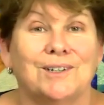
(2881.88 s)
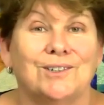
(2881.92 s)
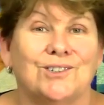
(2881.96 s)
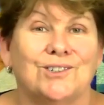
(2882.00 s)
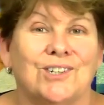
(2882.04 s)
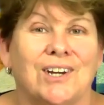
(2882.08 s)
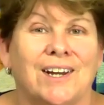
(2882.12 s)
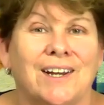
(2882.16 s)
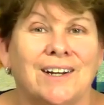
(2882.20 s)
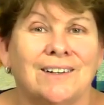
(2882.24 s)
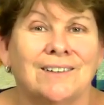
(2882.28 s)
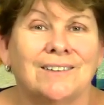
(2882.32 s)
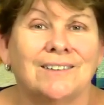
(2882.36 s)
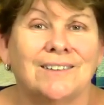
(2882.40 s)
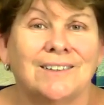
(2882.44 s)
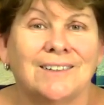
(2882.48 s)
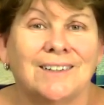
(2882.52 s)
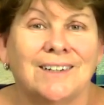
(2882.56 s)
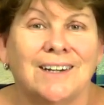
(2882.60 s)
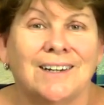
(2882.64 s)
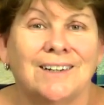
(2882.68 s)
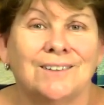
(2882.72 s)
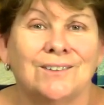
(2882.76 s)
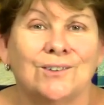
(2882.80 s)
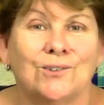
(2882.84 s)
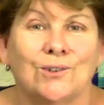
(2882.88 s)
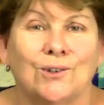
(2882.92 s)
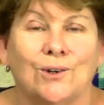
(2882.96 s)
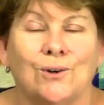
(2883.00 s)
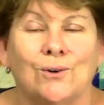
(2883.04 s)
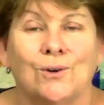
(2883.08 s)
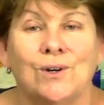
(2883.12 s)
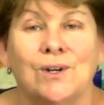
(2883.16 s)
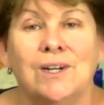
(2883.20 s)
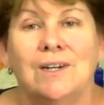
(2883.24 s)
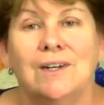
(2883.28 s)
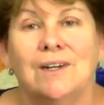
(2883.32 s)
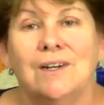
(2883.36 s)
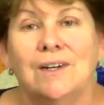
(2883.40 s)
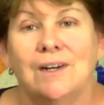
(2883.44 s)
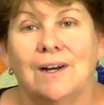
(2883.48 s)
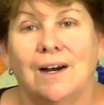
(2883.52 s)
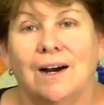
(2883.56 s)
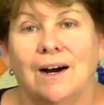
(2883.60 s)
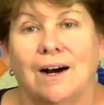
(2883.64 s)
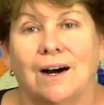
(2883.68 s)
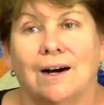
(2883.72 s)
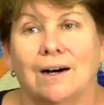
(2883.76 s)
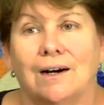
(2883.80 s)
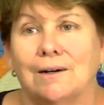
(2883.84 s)
my channel again. So
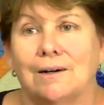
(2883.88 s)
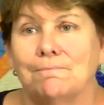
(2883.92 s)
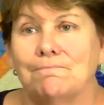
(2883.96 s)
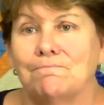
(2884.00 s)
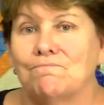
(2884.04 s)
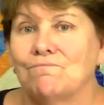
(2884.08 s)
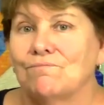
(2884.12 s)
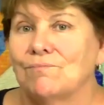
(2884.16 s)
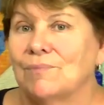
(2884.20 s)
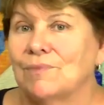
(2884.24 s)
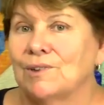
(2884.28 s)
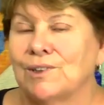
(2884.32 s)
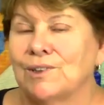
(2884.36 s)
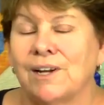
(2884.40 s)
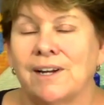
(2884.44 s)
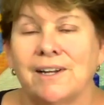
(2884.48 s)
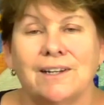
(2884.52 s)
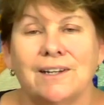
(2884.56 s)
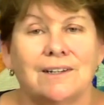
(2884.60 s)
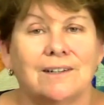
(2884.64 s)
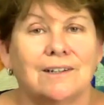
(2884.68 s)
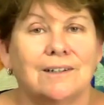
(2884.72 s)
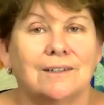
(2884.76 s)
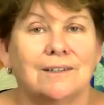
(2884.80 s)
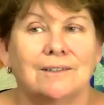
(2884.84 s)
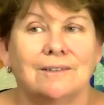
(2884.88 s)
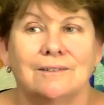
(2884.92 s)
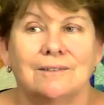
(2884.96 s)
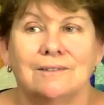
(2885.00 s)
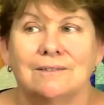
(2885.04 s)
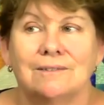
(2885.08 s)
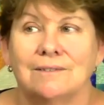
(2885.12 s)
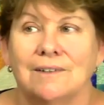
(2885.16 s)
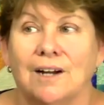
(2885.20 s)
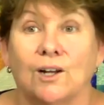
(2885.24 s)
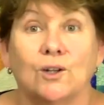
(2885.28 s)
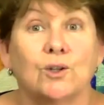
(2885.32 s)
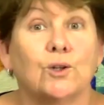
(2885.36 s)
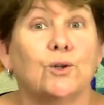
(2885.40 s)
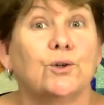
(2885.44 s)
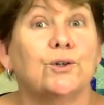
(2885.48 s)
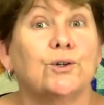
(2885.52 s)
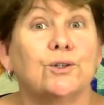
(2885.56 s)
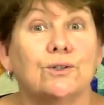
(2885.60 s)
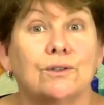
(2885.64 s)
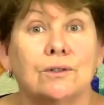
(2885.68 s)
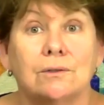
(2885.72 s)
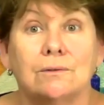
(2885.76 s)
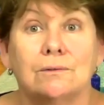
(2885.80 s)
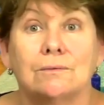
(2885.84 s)
um, like,
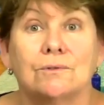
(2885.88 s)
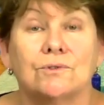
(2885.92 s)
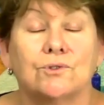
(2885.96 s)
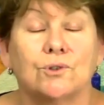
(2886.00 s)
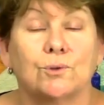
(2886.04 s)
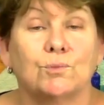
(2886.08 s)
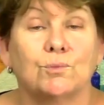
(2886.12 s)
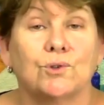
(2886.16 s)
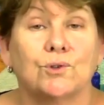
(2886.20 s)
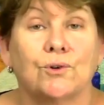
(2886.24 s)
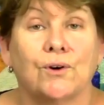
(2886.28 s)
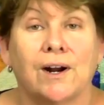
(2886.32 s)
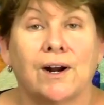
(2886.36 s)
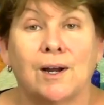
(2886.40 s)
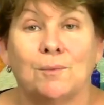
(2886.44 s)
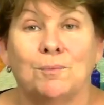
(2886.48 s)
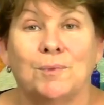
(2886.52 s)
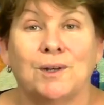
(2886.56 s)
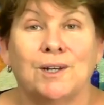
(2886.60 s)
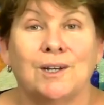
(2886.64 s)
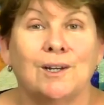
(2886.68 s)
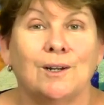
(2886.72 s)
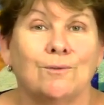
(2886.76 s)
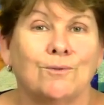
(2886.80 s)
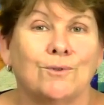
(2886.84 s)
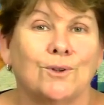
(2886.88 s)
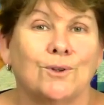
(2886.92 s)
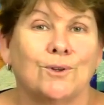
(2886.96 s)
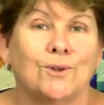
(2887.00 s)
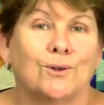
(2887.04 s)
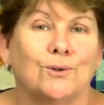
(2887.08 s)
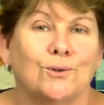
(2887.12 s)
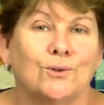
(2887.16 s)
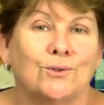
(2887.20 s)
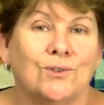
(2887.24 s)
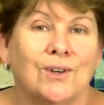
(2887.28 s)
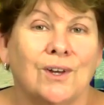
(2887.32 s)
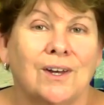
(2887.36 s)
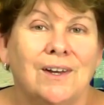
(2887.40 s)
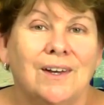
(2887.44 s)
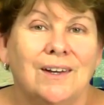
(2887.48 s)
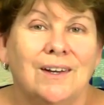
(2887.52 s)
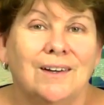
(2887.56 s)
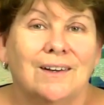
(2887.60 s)
alert, subscribe, any of those.